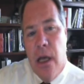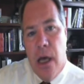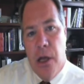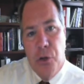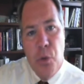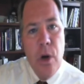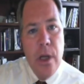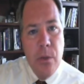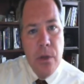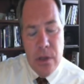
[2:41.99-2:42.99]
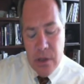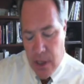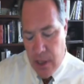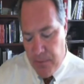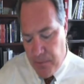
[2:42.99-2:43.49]
Uh, 20, which
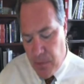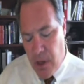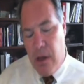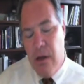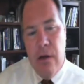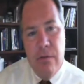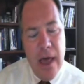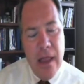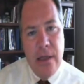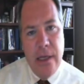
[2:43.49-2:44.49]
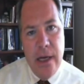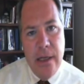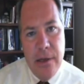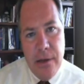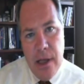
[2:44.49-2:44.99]
is a uh,
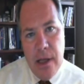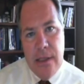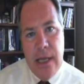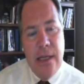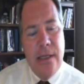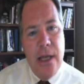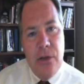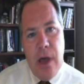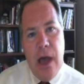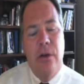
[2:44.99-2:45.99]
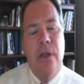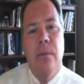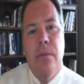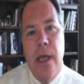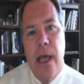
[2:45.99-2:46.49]
validated uh, sinus nasal
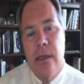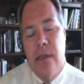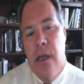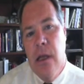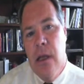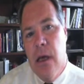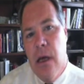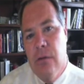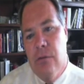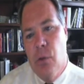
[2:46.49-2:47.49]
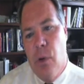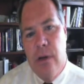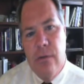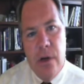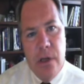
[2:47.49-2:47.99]
outcome test of
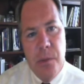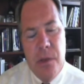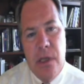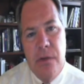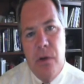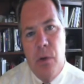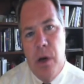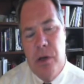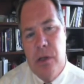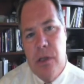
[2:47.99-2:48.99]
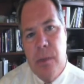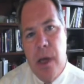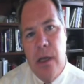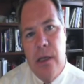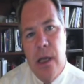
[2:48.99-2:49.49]
20 very specific questions
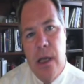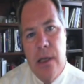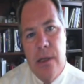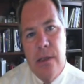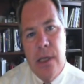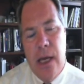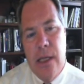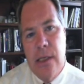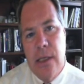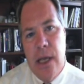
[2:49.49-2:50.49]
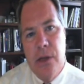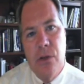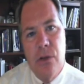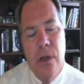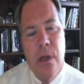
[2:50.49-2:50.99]
about uh, sinus and
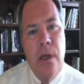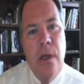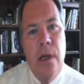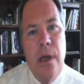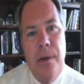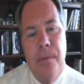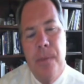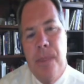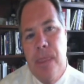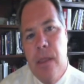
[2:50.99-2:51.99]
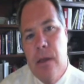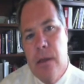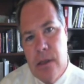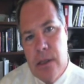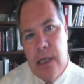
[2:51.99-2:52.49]
nasal um,
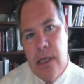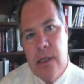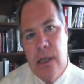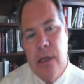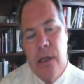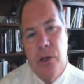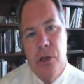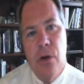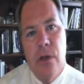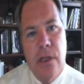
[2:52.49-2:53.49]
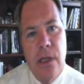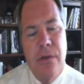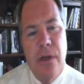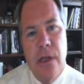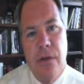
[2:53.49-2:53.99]
disease that, that showed a
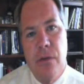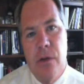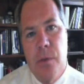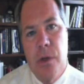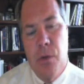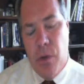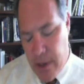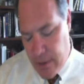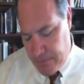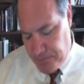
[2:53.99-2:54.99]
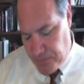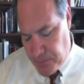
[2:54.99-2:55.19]
significant difference between